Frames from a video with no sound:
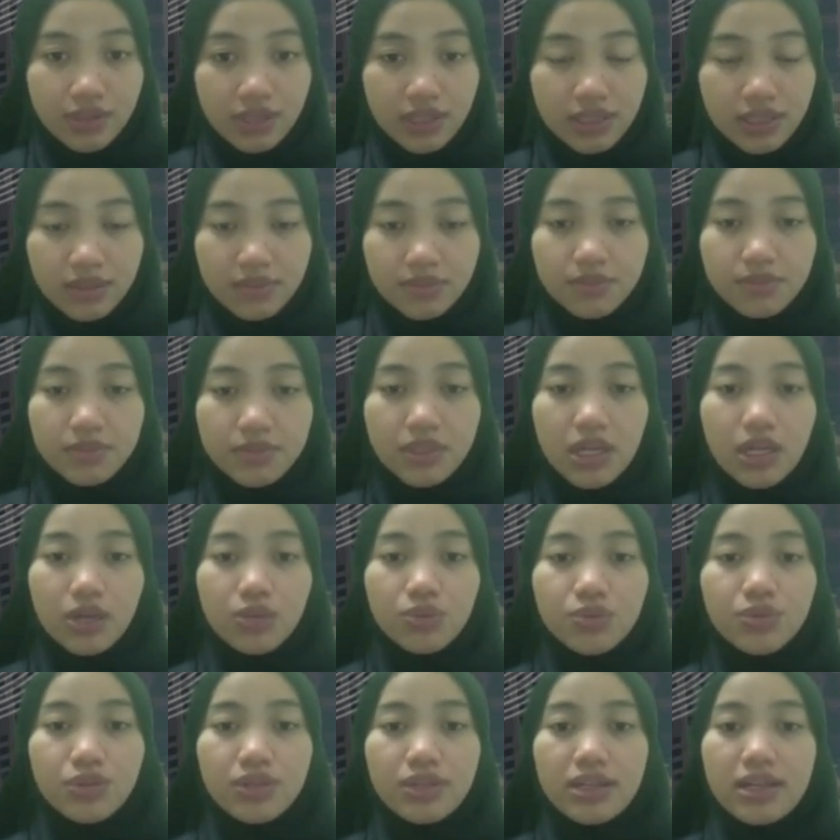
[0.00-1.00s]
firm, they
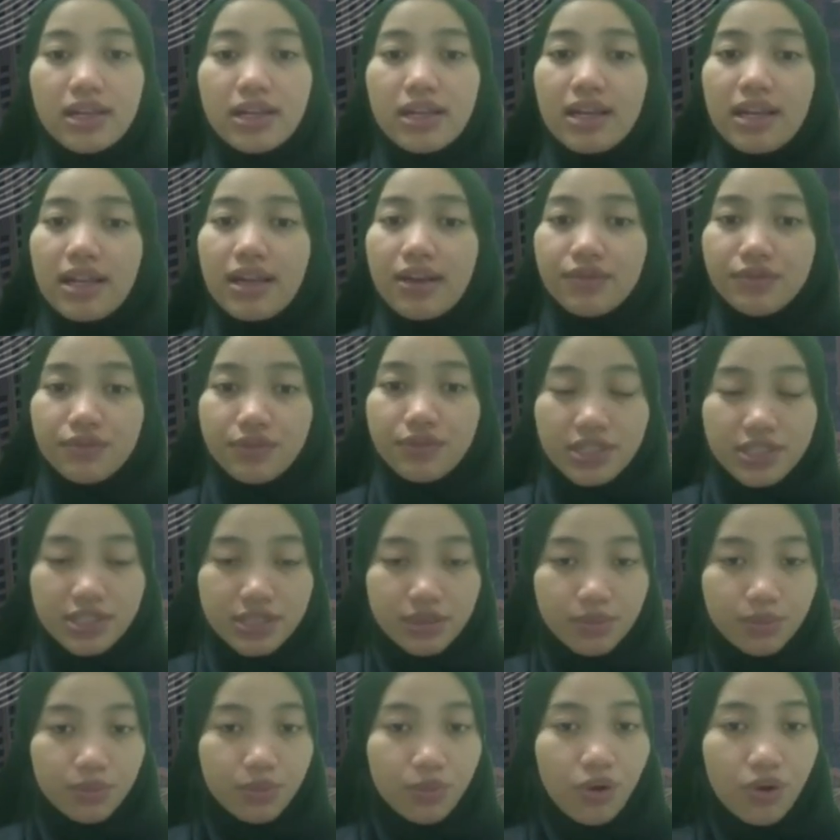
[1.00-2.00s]
would
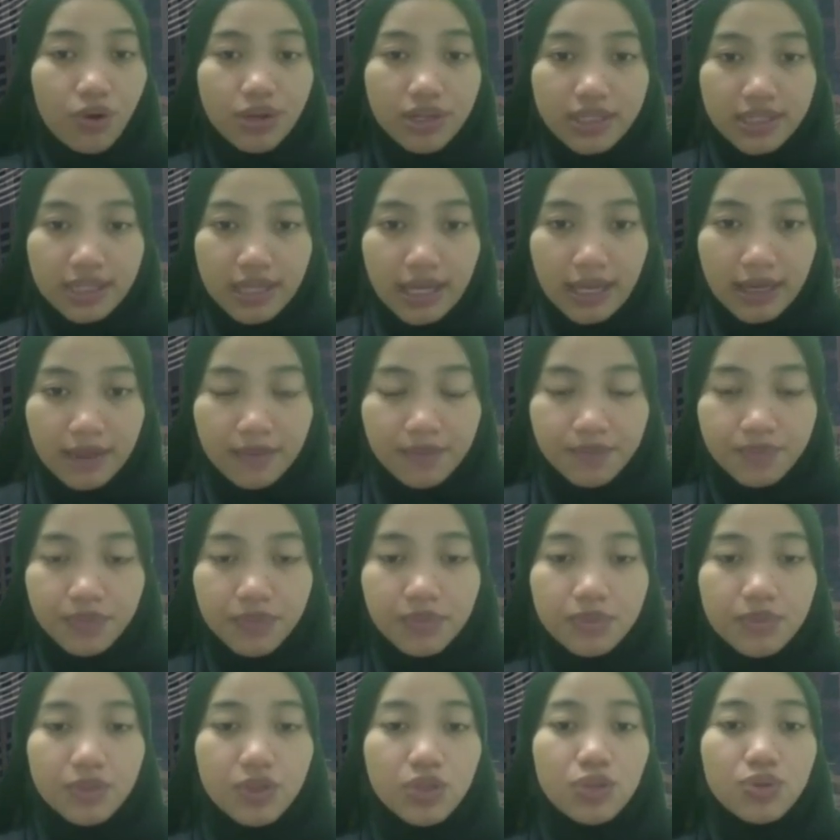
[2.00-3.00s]
leverage more debt
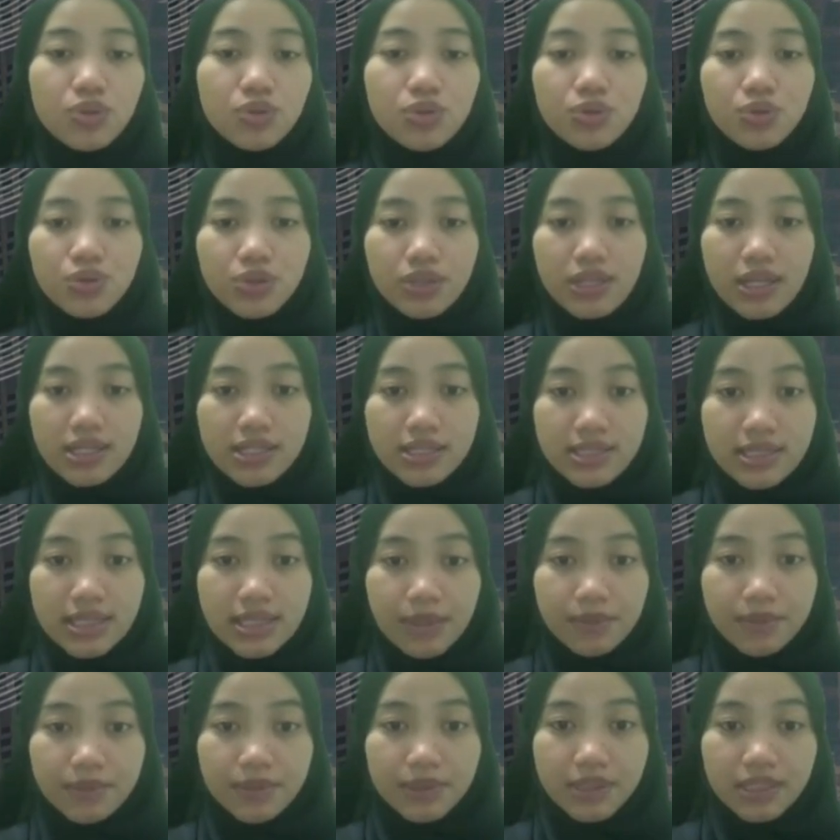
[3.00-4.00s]
due to their
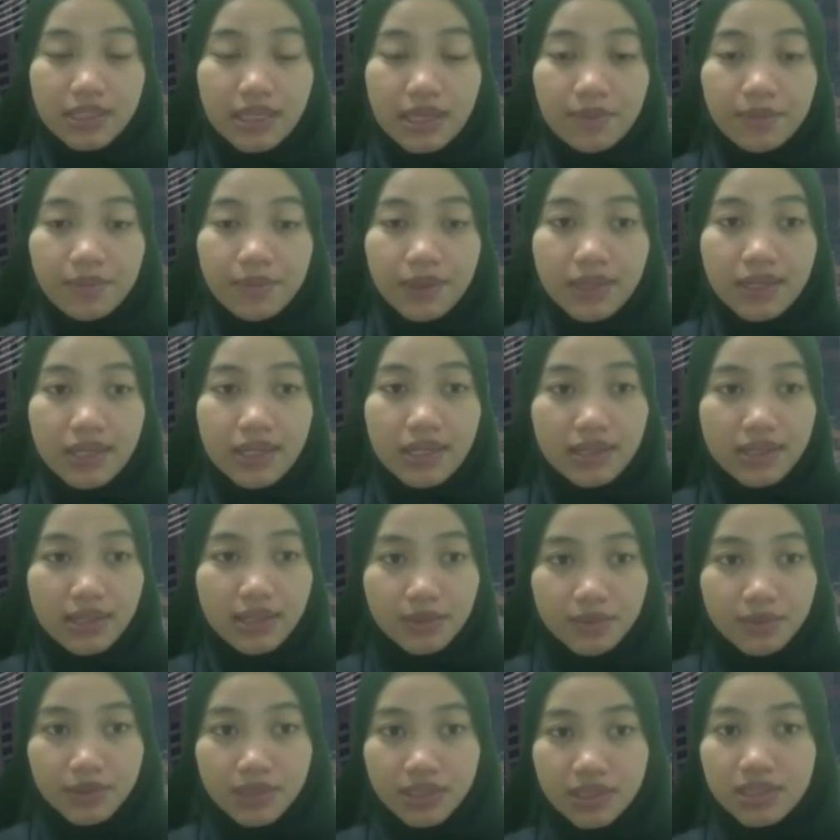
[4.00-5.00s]
stable and
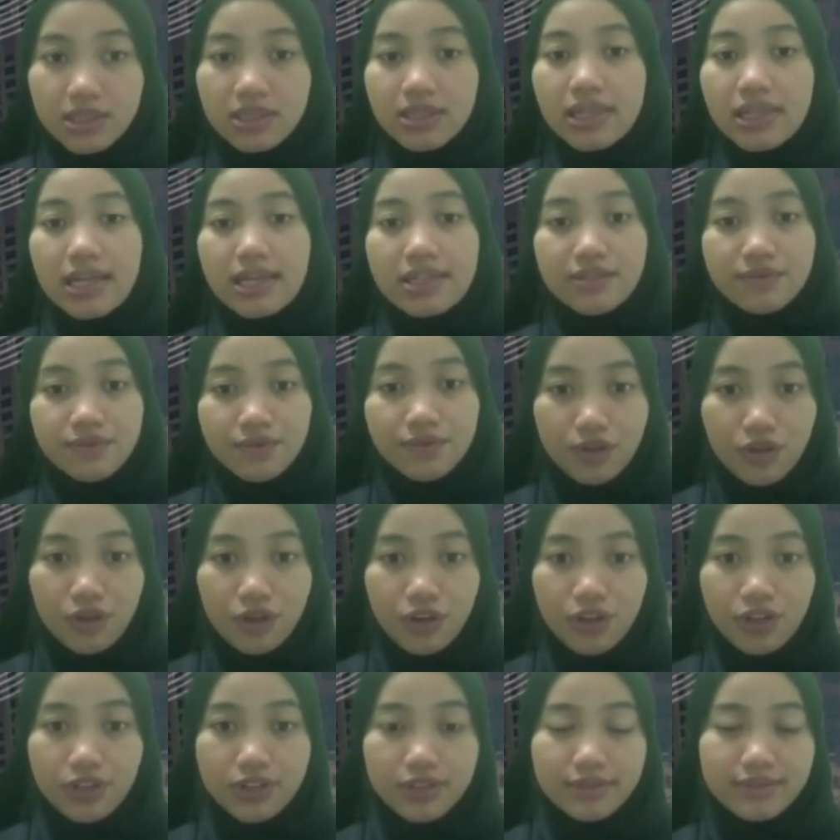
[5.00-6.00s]
predictable cash
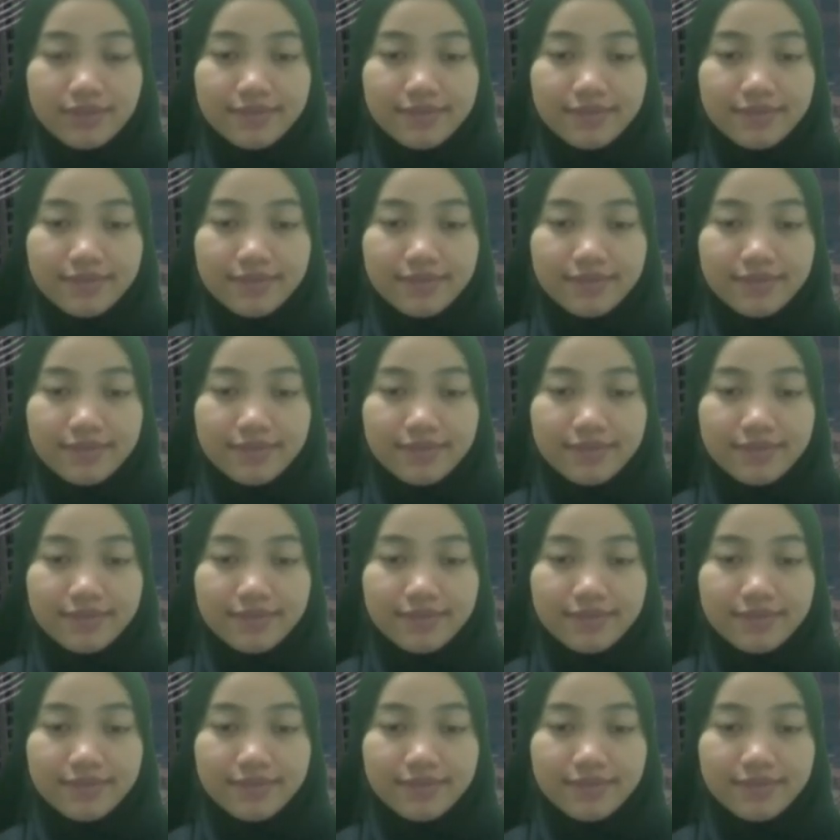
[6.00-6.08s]
flow.